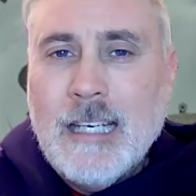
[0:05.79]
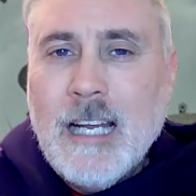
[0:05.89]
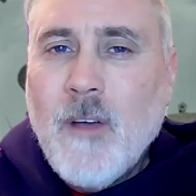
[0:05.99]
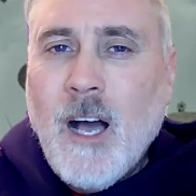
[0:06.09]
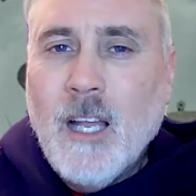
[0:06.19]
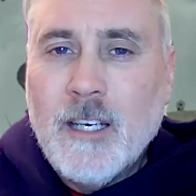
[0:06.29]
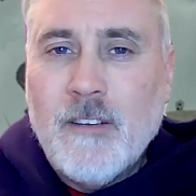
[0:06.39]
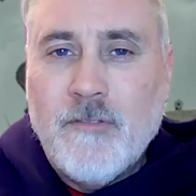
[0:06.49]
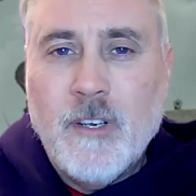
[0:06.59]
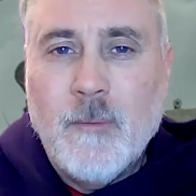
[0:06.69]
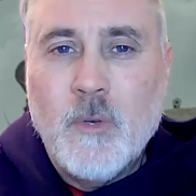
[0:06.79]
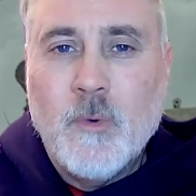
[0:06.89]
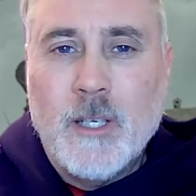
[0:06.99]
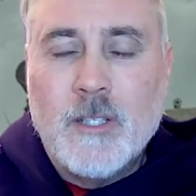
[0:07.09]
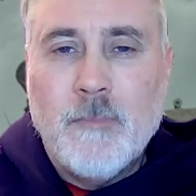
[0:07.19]
Not the holiday film you
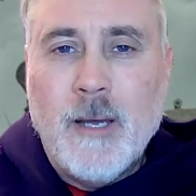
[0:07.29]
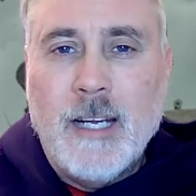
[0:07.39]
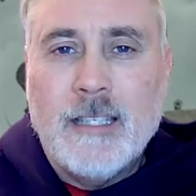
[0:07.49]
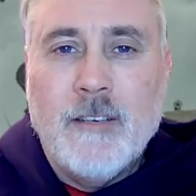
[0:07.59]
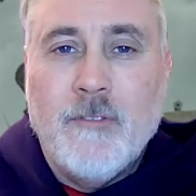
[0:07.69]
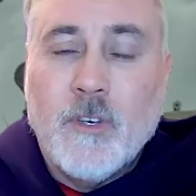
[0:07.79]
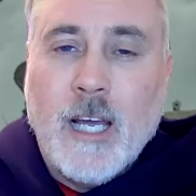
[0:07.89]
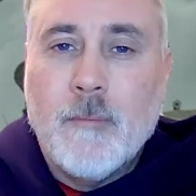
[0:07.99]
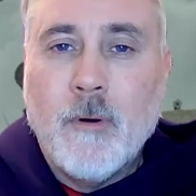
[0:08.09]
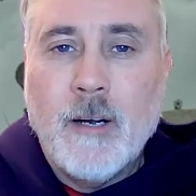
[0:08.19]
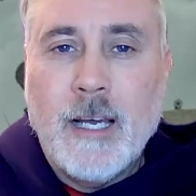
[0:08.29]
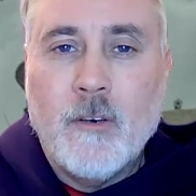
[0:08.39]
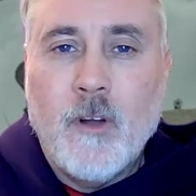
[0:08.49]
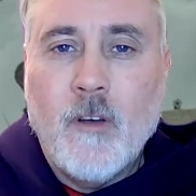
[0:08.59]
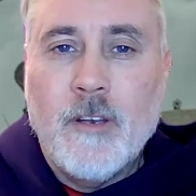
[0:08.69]
would expect. And if you're kind of burnt out
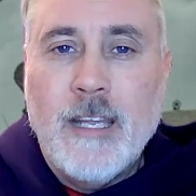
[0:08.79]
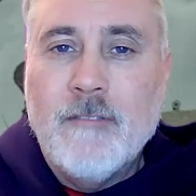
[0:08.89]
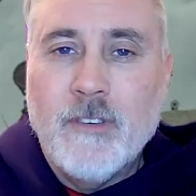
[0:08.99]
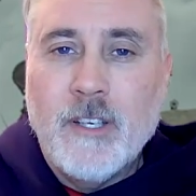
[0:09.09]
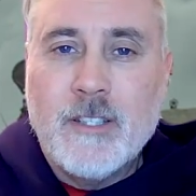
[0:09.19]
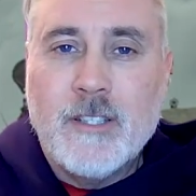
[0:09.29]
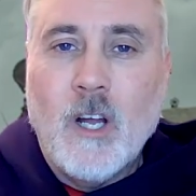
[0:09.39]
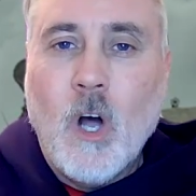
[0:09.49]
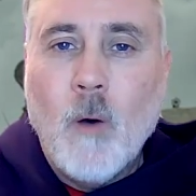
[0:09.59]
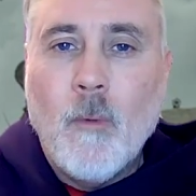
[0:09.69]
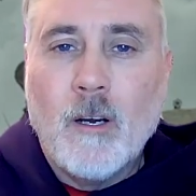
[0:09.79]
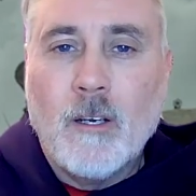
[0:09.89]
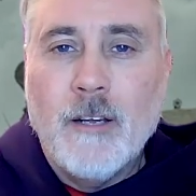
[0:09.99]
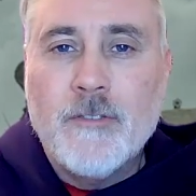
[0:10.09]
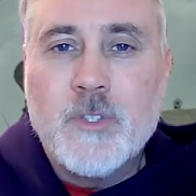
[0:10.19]
on all the Netflix and Hallmark
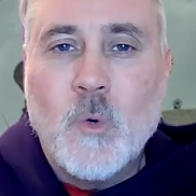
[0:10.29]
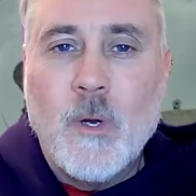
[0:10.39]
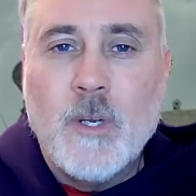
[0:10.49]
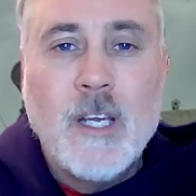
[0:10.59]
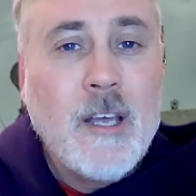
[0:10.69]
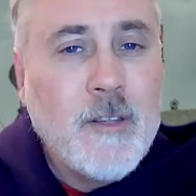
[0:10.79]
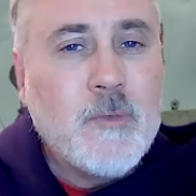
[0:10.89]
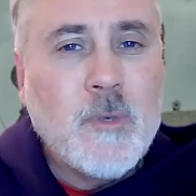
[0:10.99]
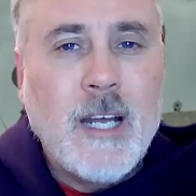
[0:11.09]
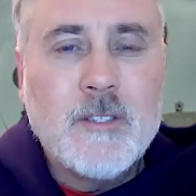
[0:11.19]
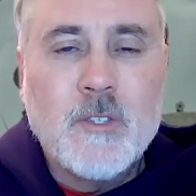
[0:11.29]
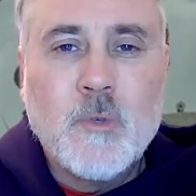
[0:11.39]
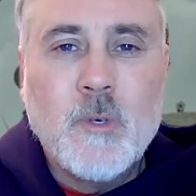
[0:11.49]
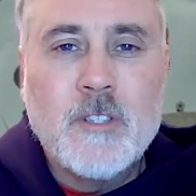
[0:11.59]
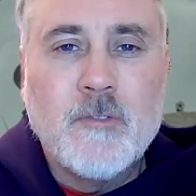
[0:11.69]
love stories, this one has a
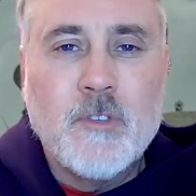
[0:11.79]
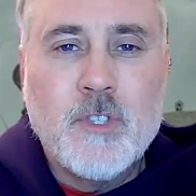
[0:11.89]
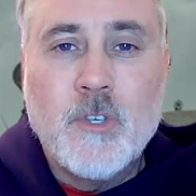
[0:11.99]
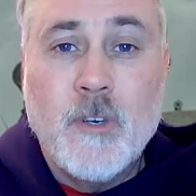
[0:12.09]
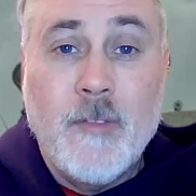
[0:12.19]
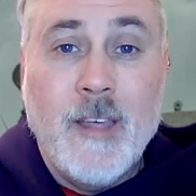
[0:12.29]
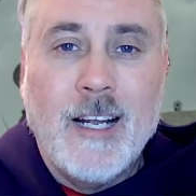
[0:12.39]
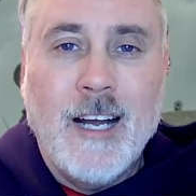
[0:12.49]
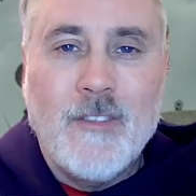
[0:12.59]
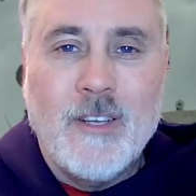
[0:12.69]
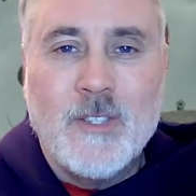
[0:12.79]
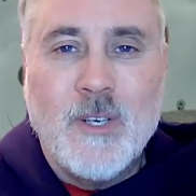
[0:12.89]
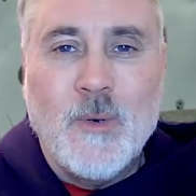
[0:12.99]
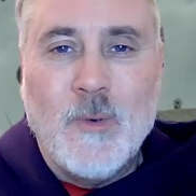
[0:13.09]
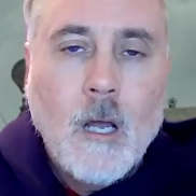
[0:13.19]
twist for sure in that gothic
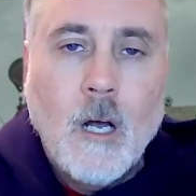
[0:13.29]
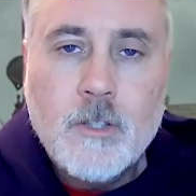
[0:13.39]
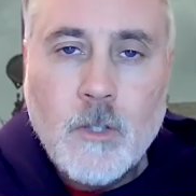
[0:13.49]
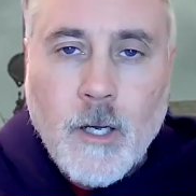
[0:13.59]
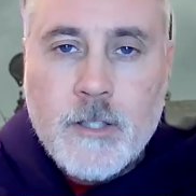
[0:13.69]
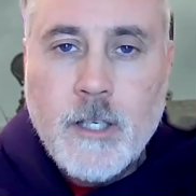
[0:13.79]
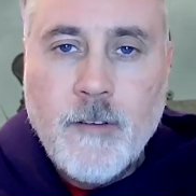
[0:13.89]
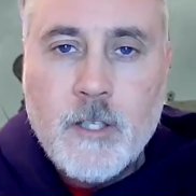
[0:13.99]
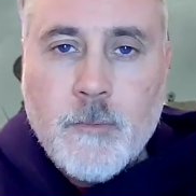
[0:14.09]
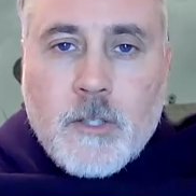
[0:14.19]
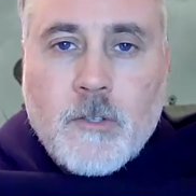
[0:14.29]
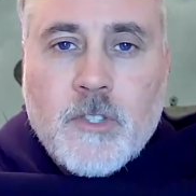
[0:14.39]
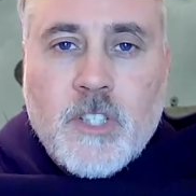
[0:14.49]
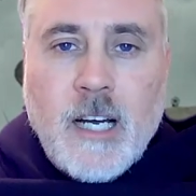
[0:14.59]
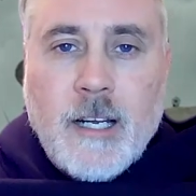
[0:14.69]
tone. Also, I got to say a very special
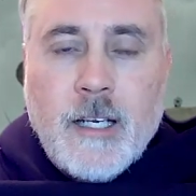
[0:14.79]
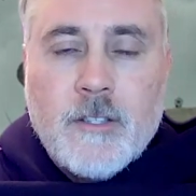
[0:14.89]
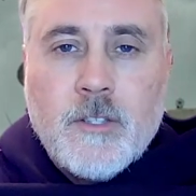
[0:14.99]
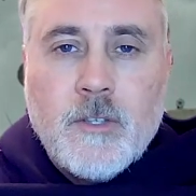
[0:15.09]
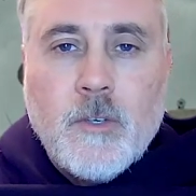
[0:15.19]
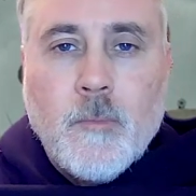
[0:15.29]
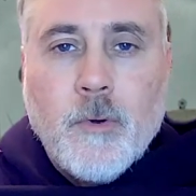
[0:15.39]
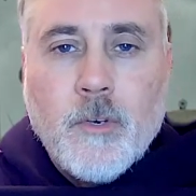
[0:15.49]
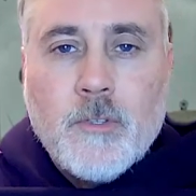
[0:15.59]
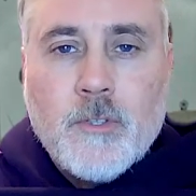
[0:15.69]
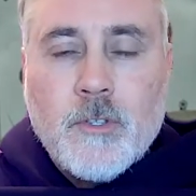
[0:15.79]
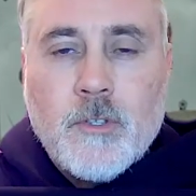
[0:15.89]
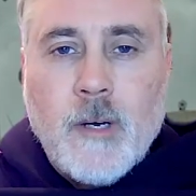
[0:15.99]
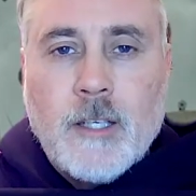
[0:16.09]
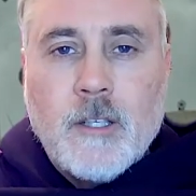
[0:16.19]
shout out to producer
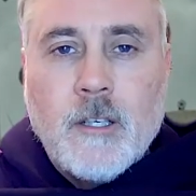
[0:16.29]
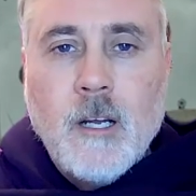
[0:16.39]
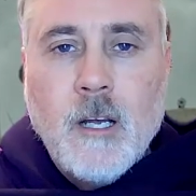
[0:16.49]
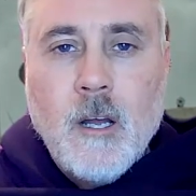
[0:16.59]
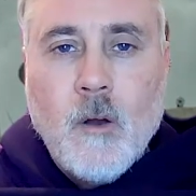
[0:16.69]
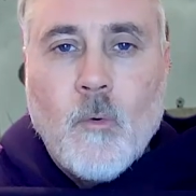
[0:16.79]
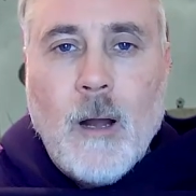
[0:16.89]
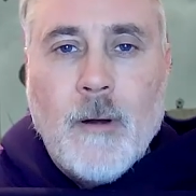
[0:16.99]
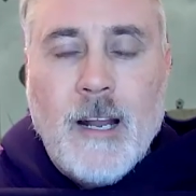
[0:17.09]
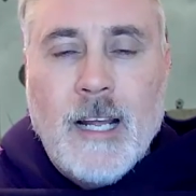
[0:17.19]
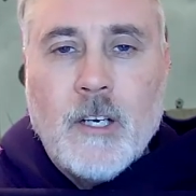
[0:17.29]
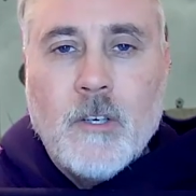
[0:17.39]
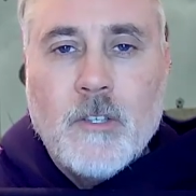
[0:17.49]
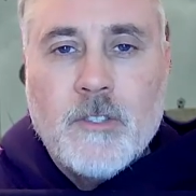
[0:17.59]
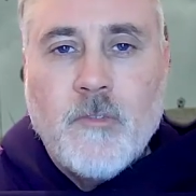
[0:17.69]
director Robert
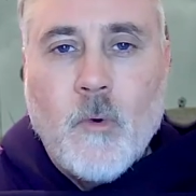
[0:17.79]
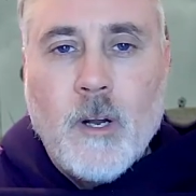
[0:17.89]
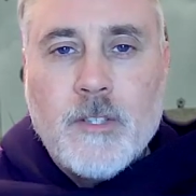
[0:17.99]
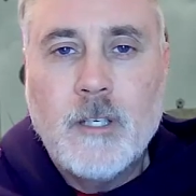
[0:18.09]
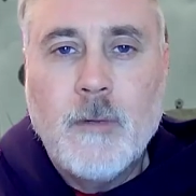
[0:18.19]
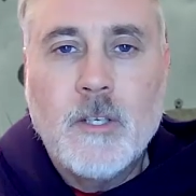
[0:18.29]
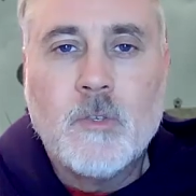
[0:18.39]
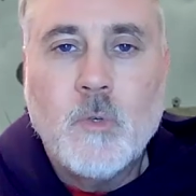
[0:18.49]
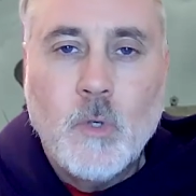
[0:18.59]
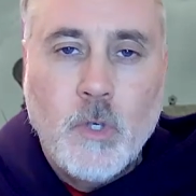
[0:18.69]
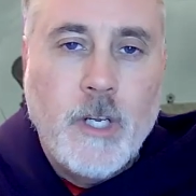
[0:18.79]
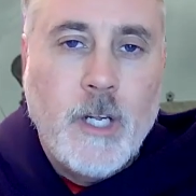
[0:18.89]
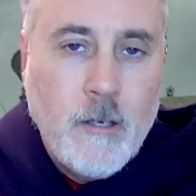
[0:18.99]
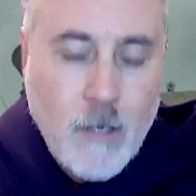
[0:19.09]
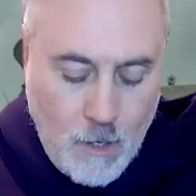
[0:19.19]
Eggers for sending me this cool
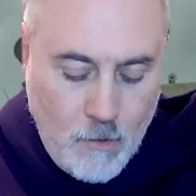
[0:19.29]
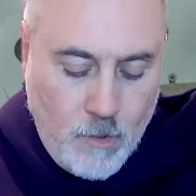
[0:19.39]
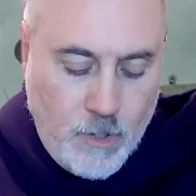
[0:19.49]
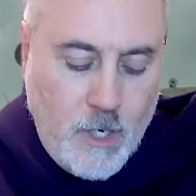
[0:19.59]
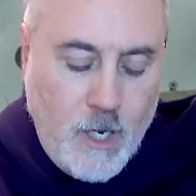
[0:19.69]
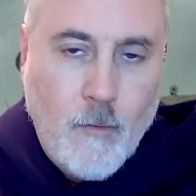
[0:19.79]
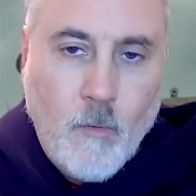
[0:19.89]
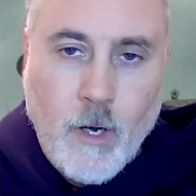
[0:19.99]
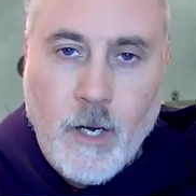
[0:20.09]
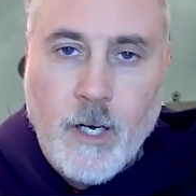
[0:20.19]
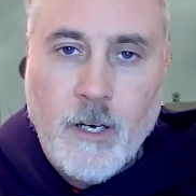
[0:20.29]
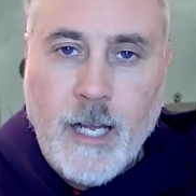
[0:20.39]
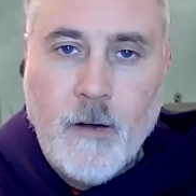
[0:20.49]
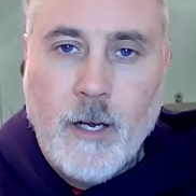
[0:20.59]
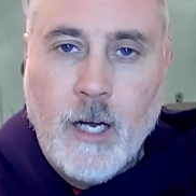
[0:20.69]
hoodie, which I'm wearing here
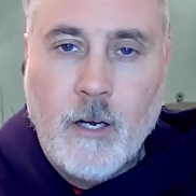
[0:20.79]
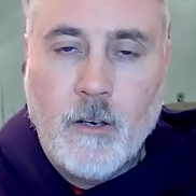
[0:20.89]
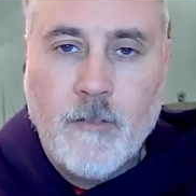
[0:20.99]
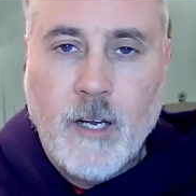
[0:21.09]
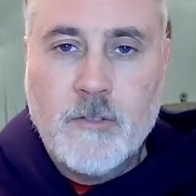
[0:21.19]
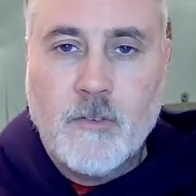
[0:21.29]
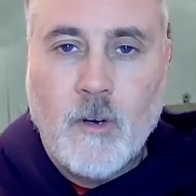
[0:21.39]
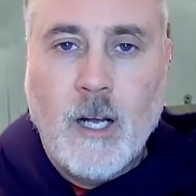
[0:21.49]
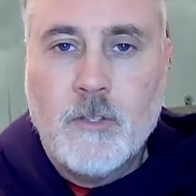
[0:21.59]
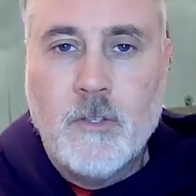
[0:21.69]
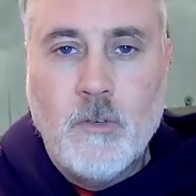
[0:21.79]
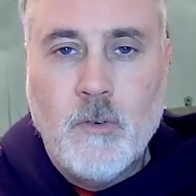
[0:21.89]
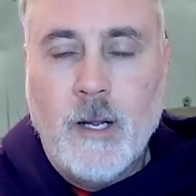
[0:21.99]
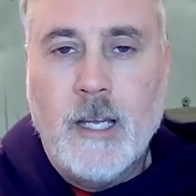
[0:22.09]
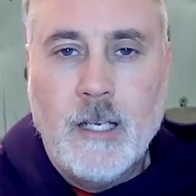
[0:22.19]
now in honor of
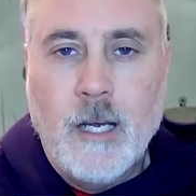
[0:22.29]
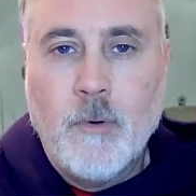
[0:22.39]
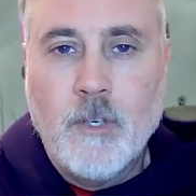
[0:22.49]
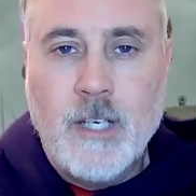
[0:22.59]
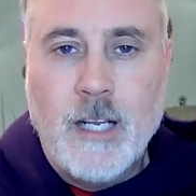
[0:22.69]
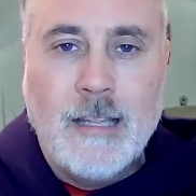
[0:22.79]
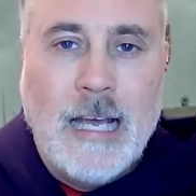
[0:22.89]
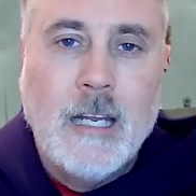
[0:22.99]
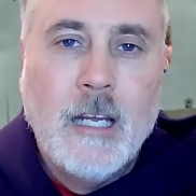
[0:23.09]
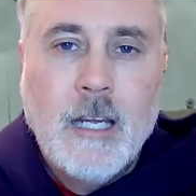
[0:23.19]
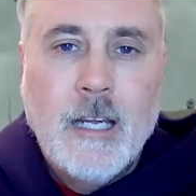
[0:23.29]
Nosferatu, and I appreciate that.